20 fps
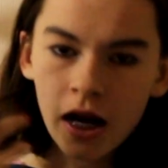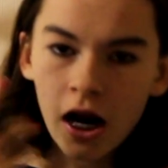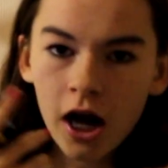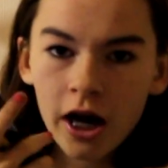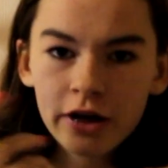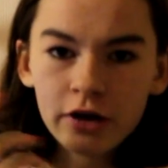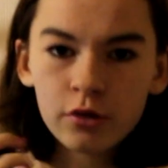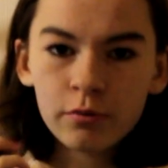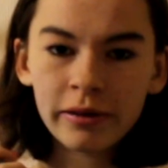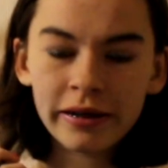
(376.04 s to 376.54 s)

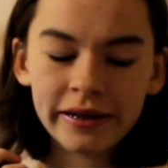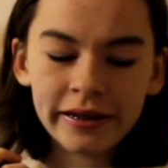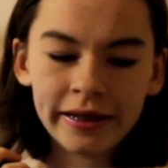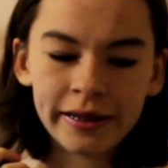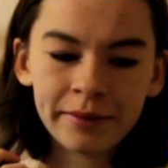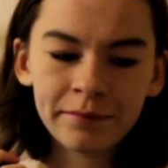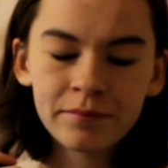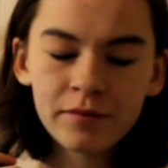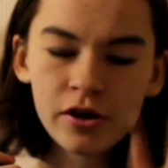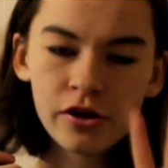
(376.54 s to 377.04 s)
I got
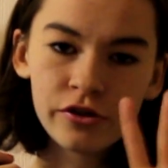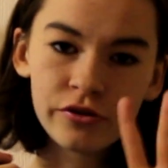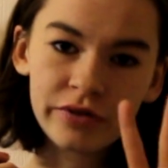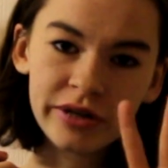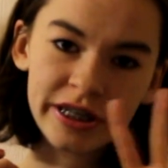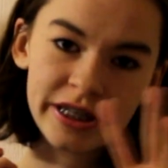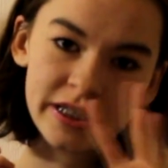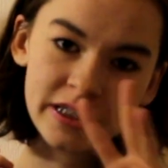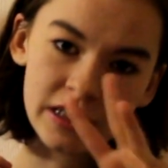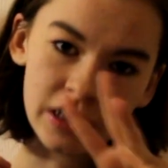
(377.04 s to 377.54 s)
Bentley
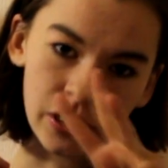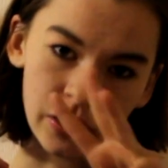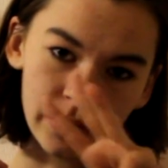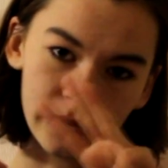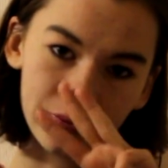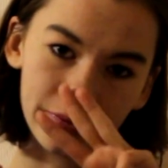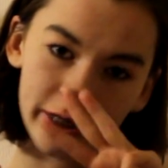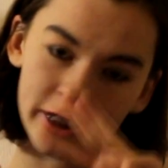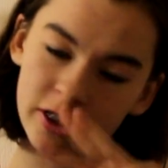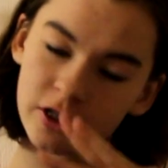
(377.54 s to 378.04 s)
3 years
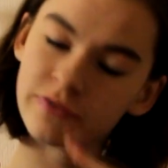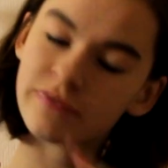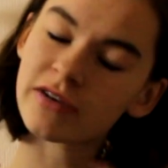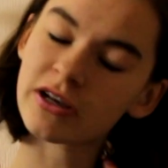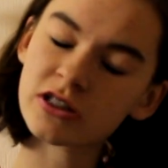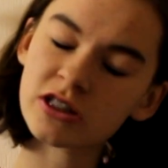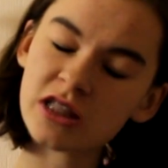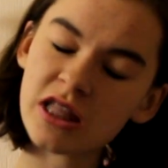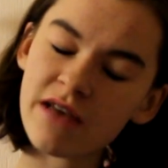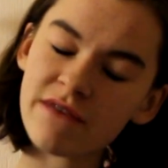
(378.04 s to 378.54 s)
ago, in
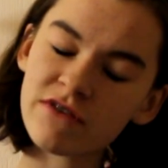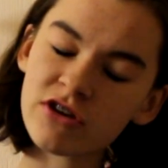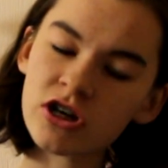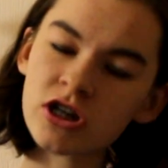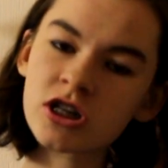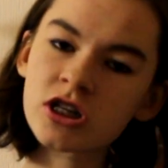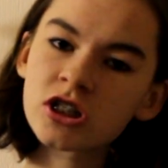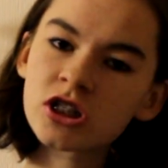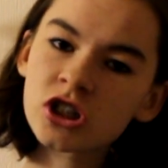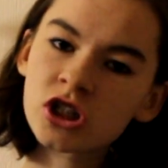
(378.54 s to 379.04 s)

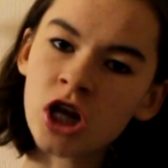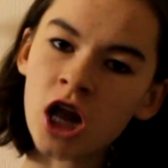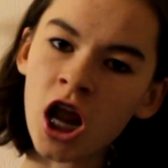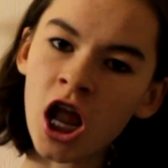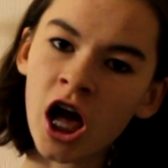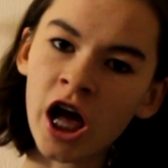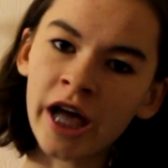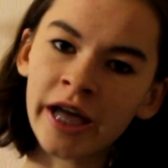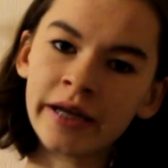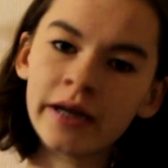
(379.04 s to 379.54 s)
2011,
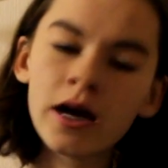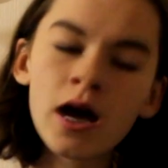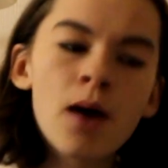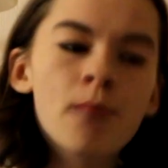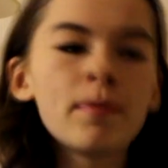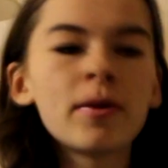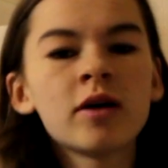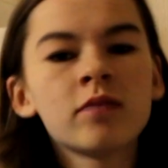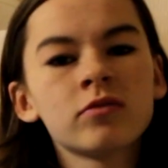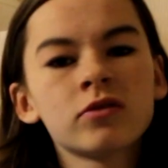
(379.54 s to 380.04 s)
July,
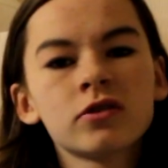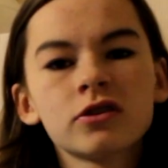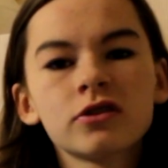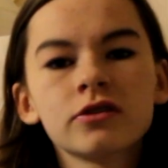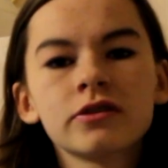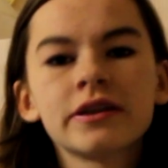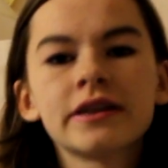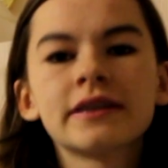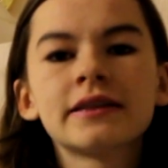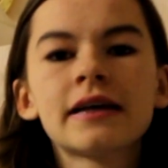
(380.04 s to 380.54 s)
but I'm not sure
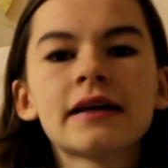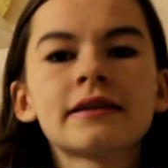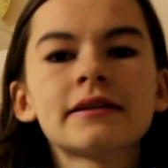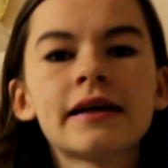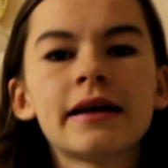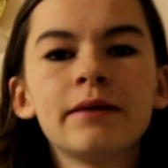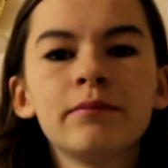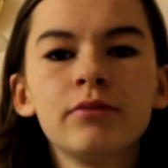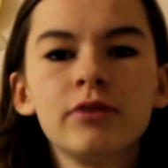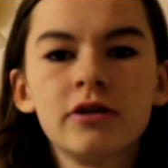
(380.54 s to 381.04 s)
the exact
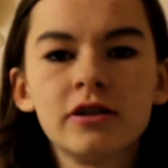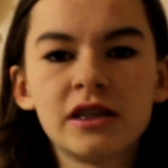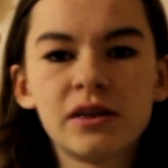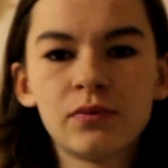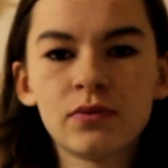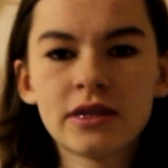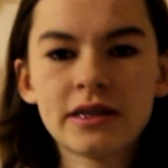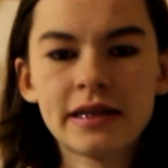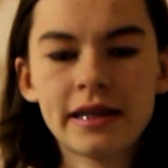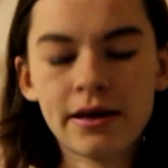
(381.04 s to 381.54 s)
date because I
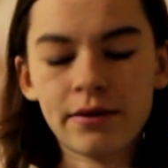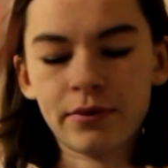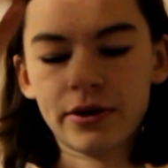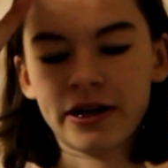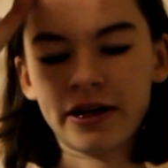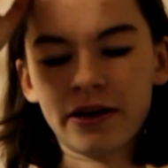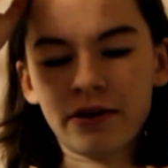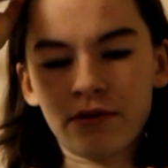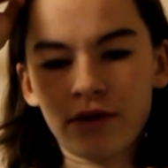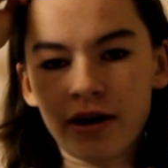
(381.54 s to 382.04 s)
wasn't there when
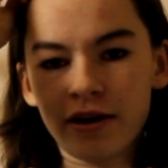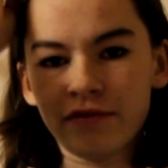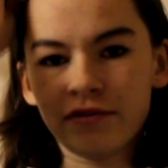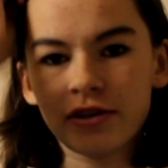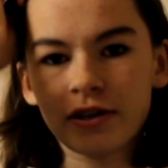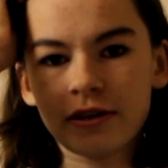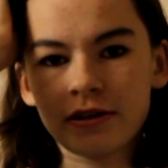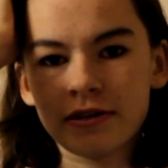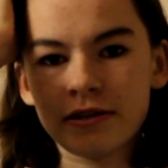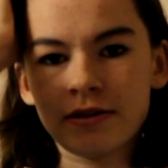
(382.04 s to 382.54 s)
he arrived
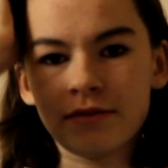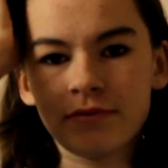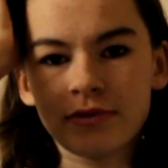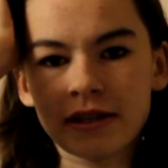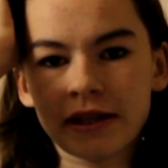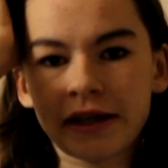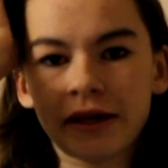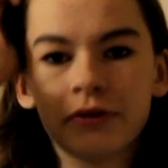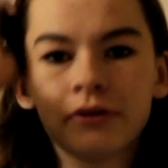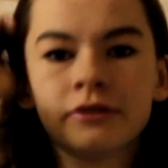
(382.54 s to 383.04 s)
because it was
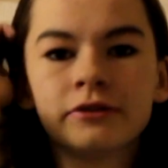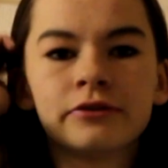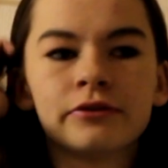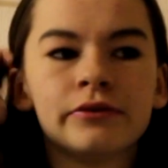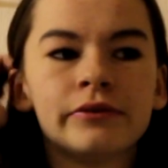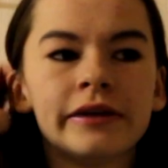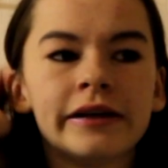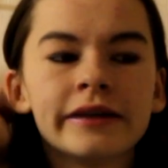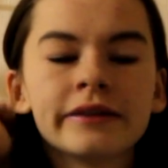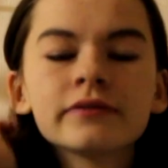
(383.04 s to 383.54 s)
like a
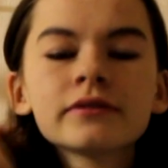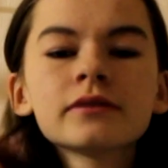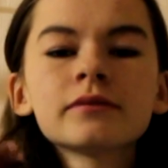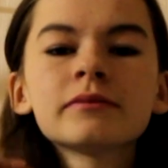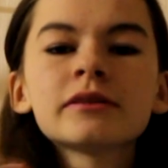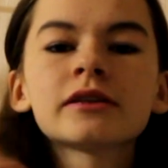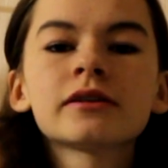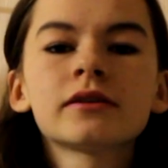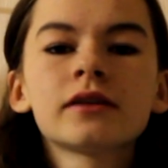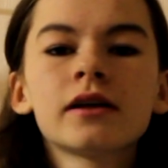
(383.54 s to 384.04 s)
school day or
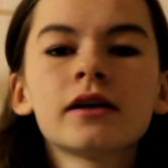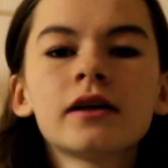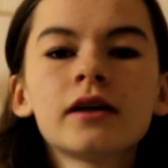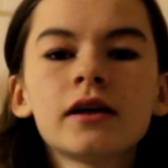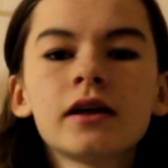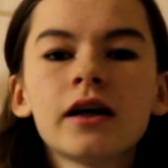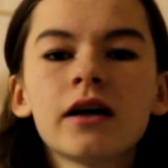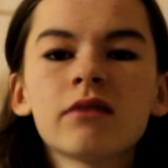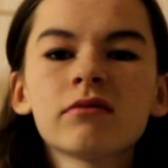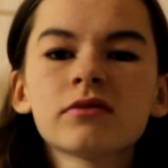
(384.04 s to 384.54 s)
something.
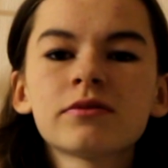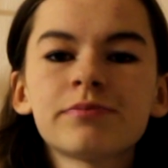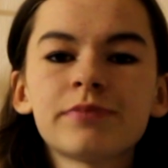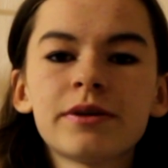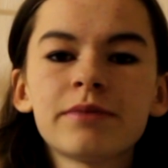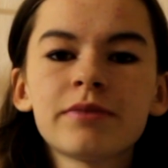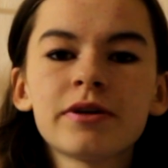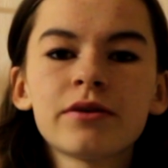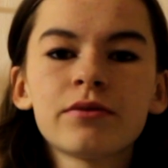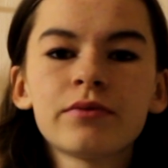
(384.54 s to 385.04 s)
It was meant
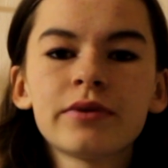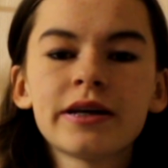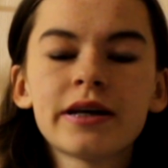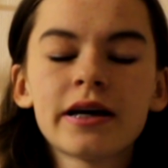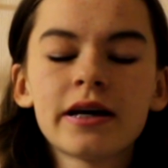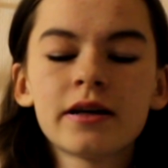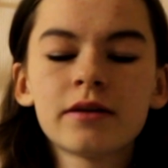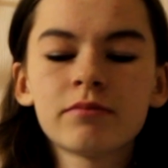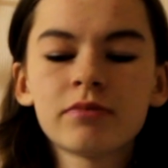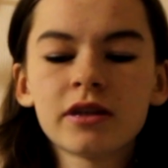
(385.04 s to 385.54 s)
to be a
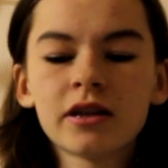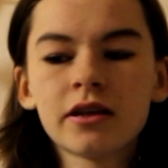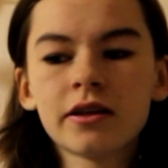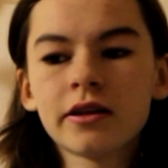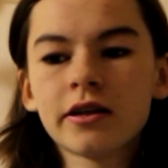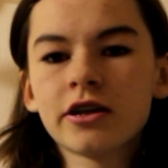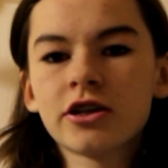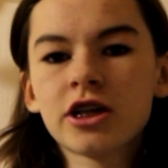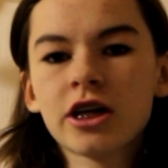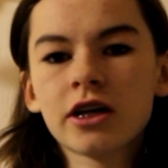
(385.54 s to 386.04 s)
weekend, but then
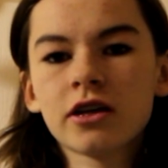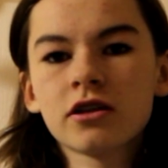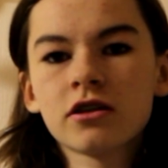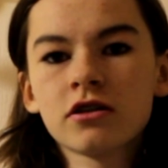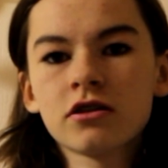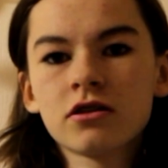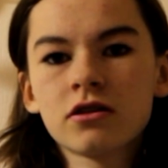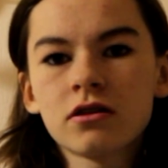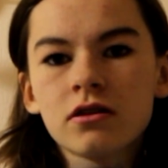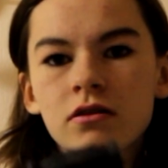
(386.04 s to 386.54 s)
they
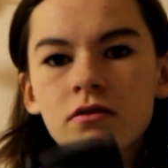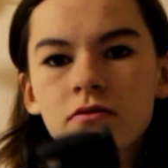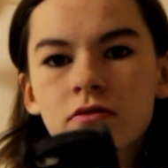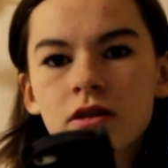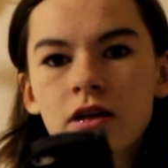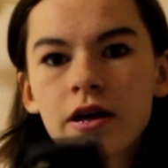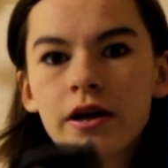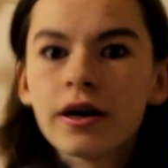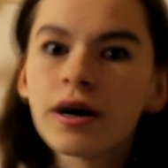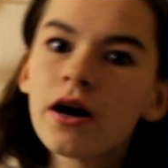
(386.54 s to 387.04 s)
changed and I was
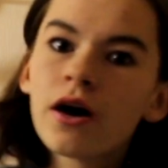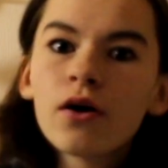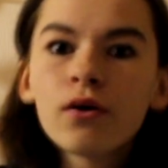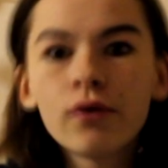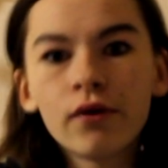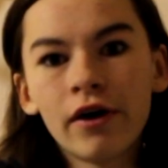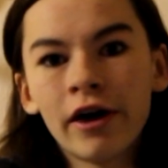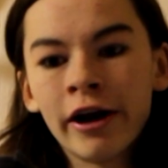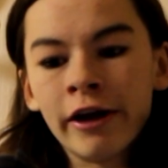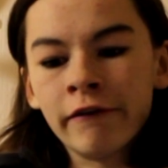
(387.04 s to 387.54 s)
like, oh
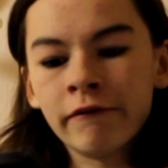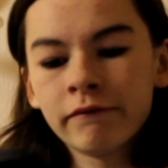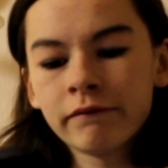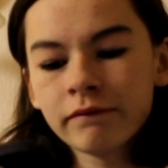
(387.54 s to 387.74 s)
great.